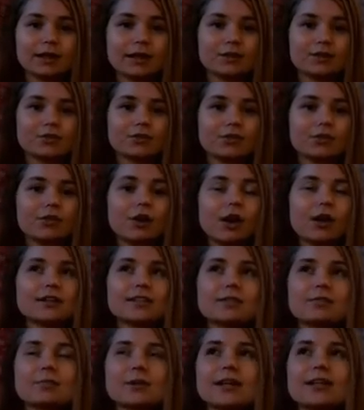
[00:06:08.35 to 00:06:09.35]
You're not
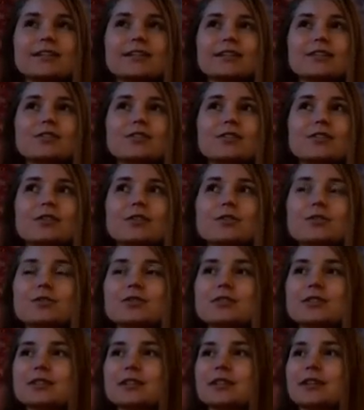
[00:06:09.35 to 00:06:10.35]
dependent on
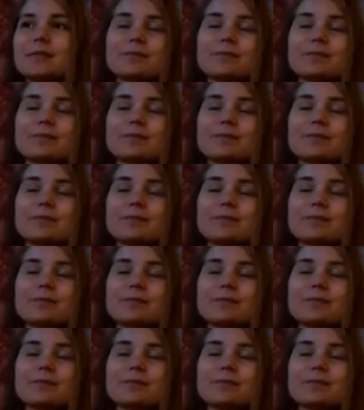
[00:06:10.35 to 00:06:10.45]
those